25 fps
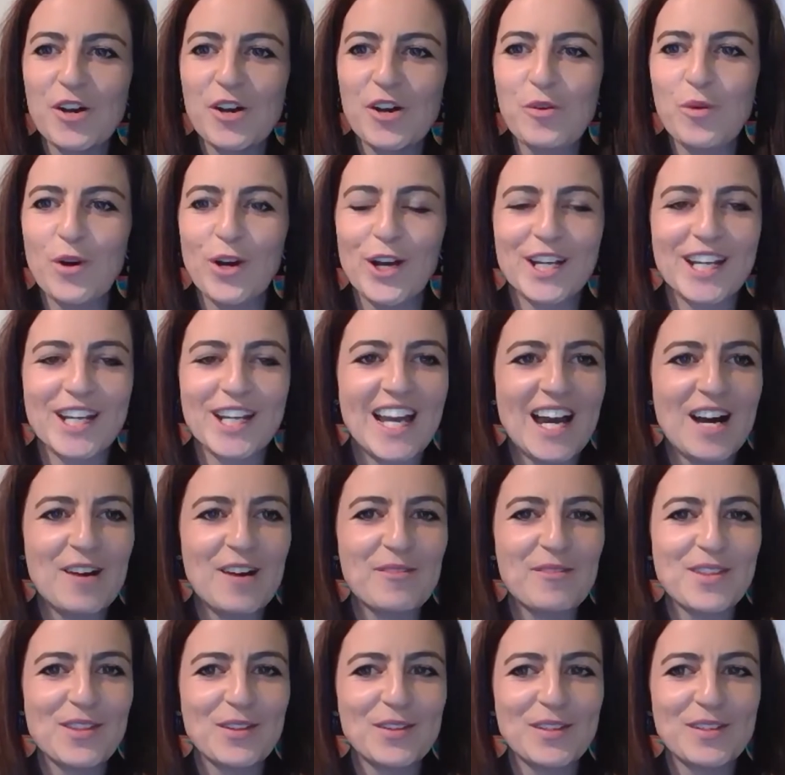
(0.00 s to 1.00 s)
work out
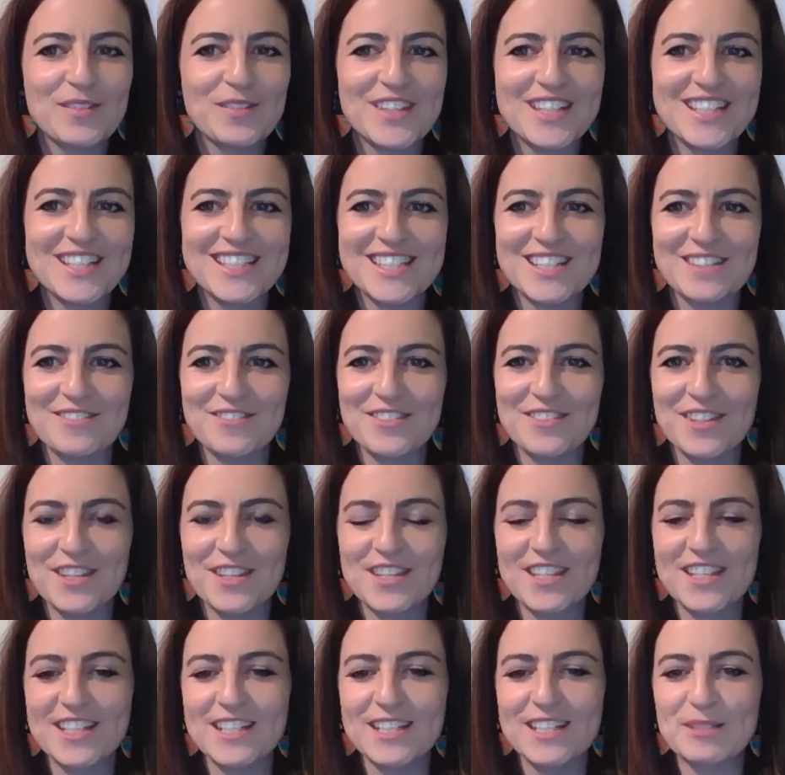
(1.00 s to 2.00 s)
with all of these different
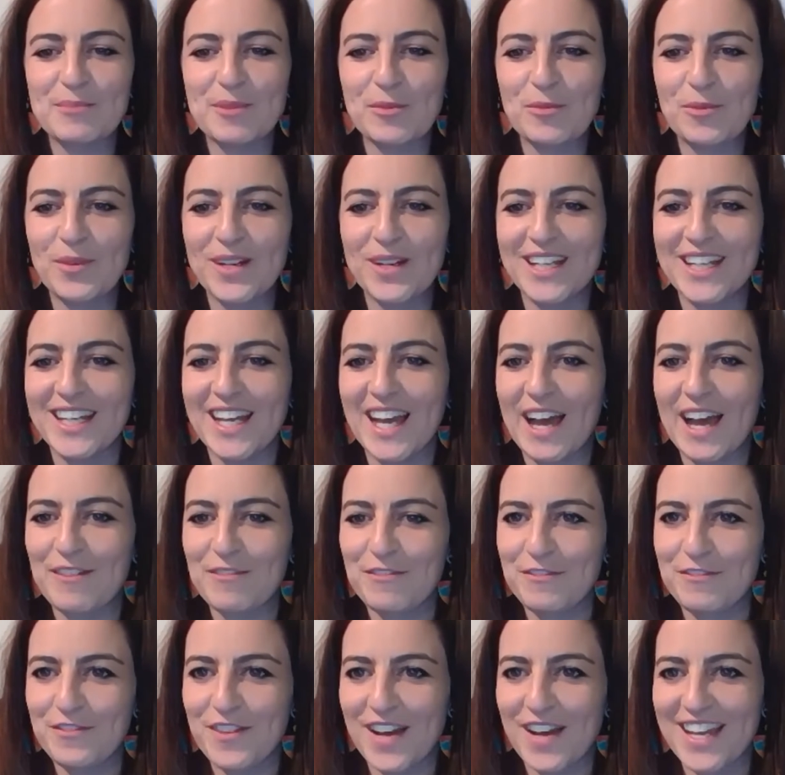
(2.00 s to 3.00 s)
things, but we have
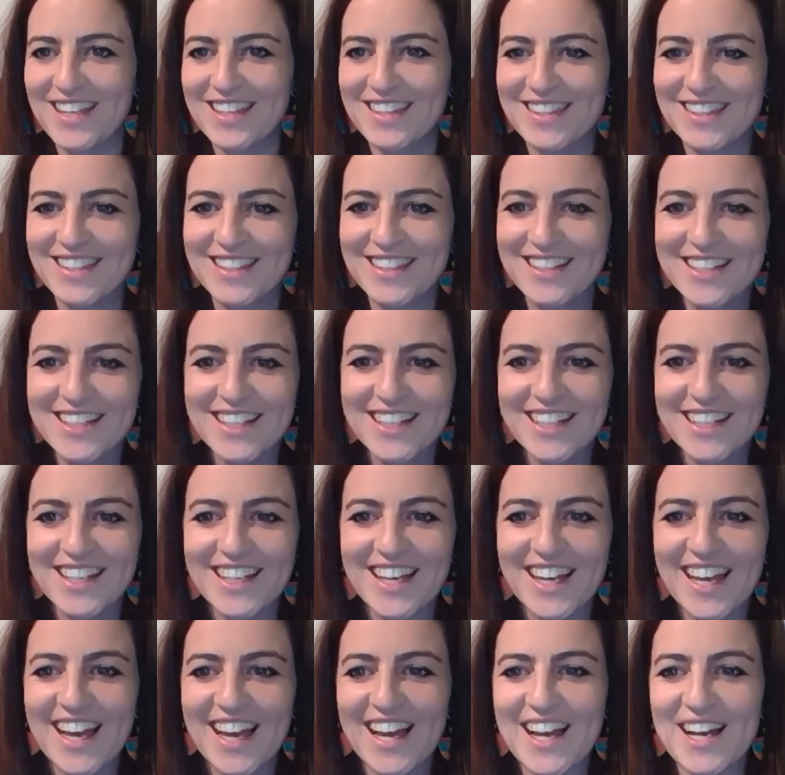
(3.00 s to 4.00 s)
faith.
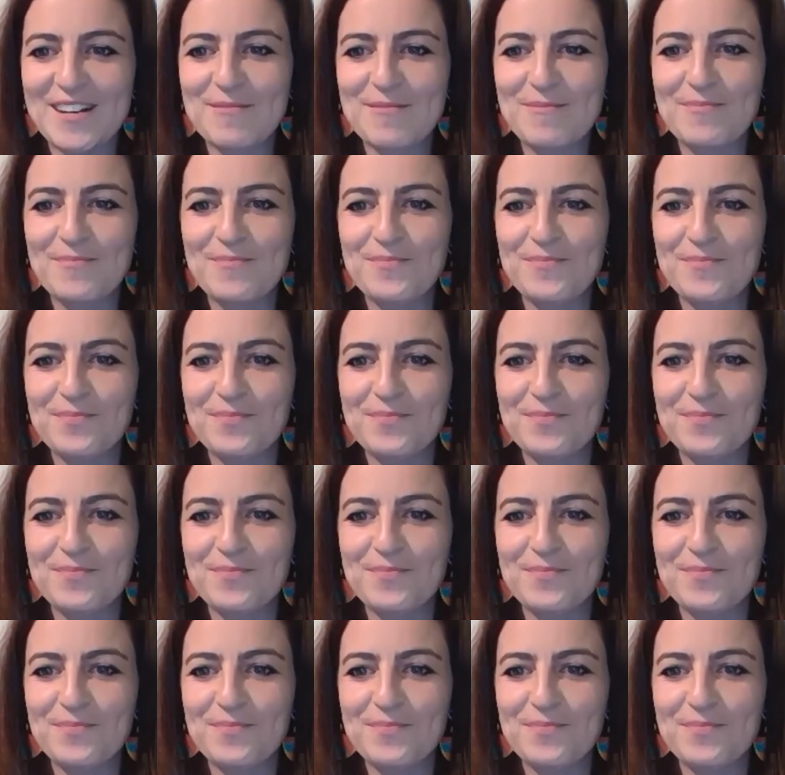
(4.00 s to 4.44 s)
I